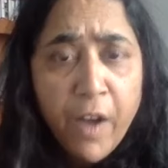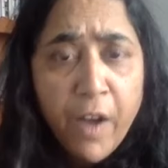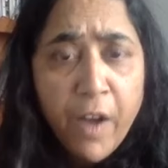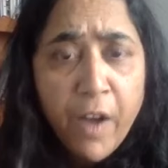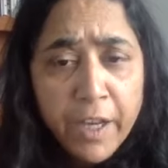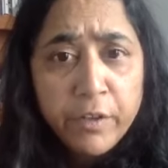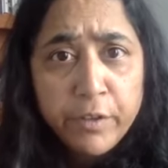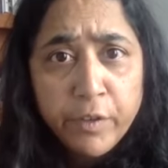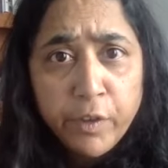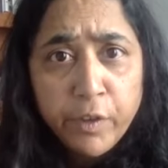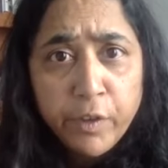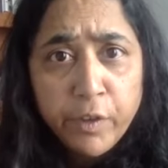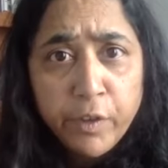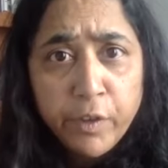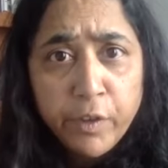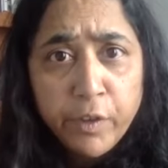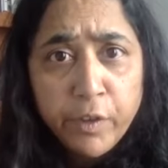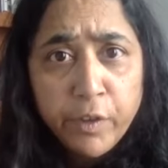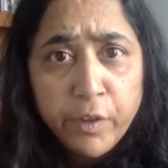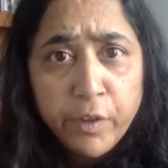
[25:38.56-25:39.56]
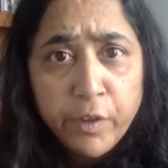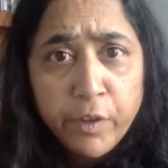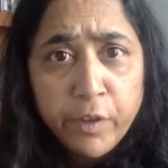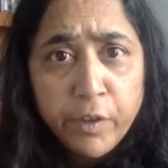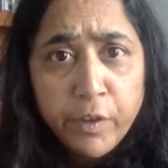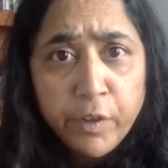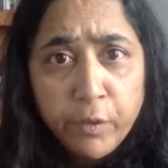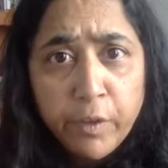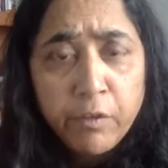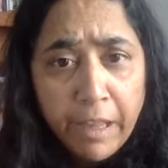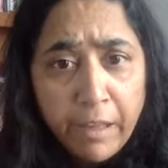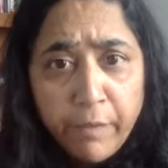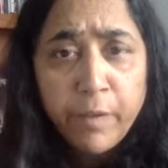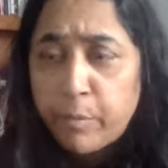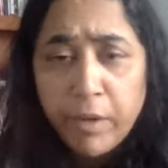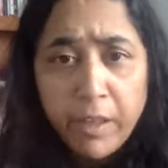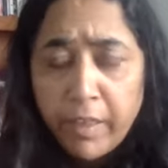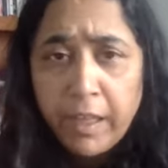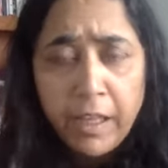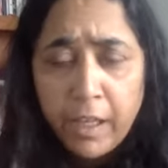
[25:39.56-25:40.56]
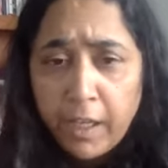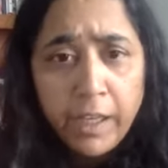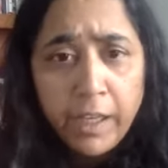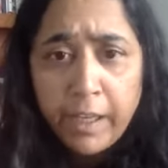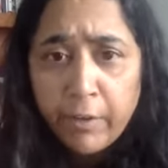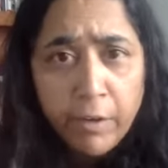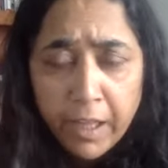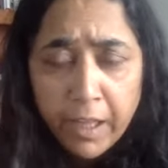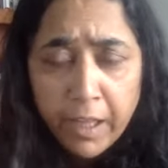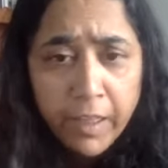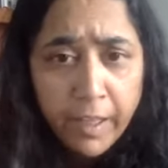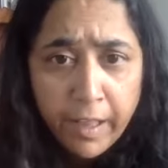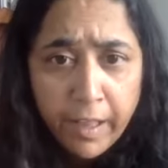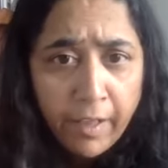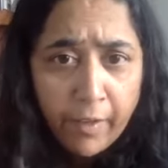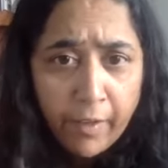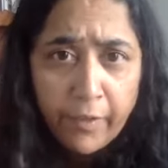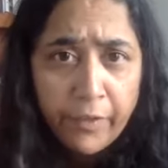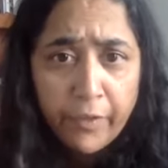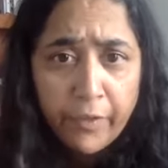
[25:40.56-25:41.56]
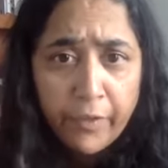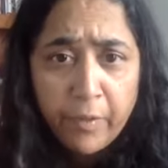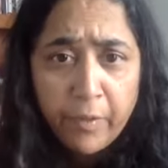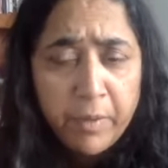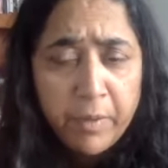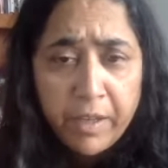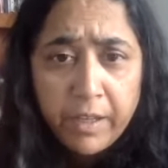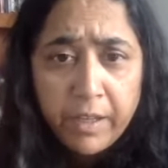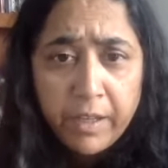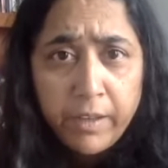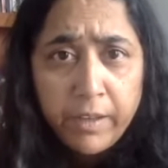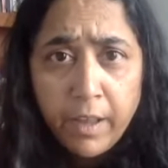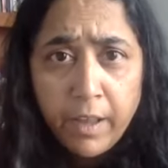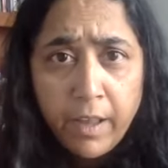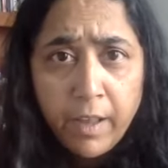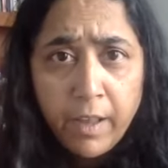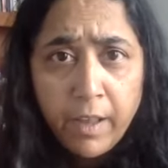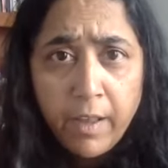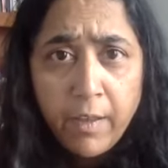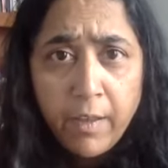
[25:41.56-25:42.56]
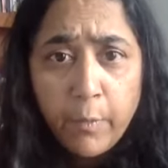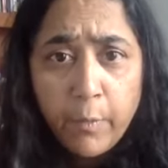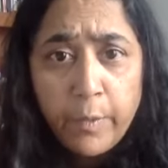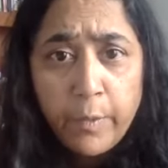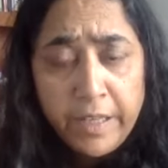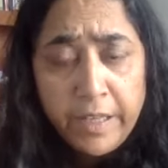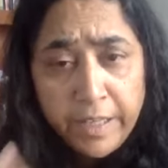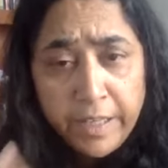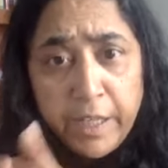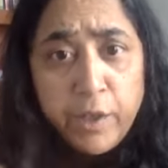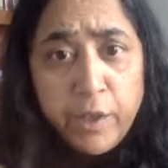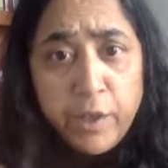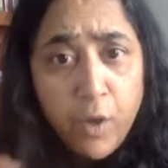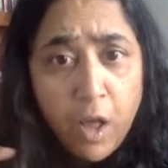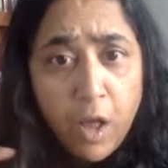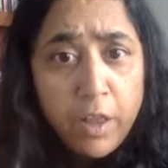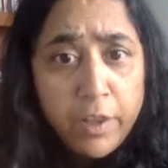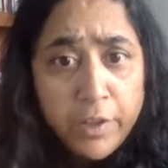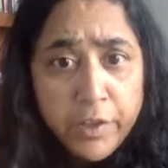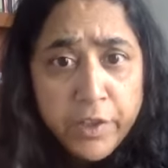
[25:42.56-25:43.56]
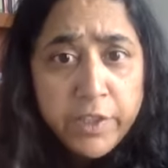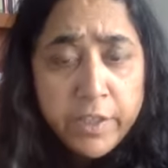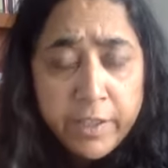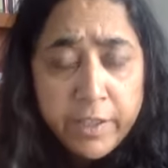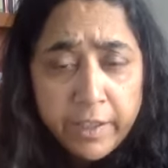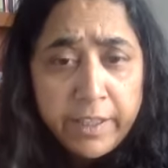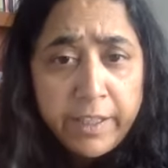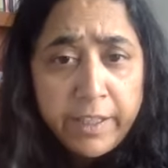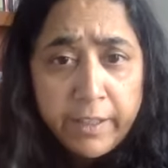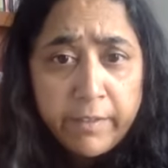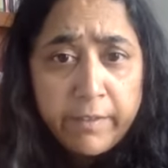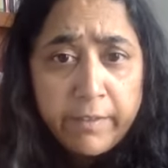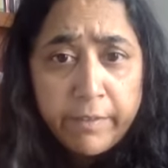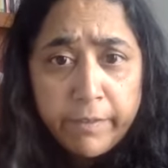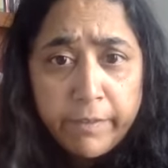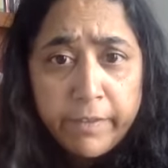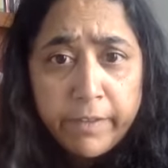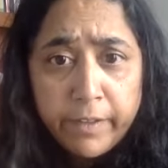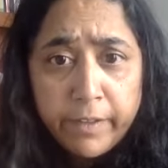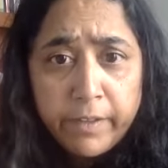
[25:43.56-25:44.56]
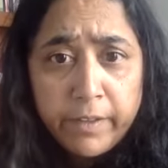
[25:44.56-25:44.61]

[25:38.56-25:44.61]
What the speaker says: vital to their life as breathing, eating, or anything else. I mean, we need knowledge to live.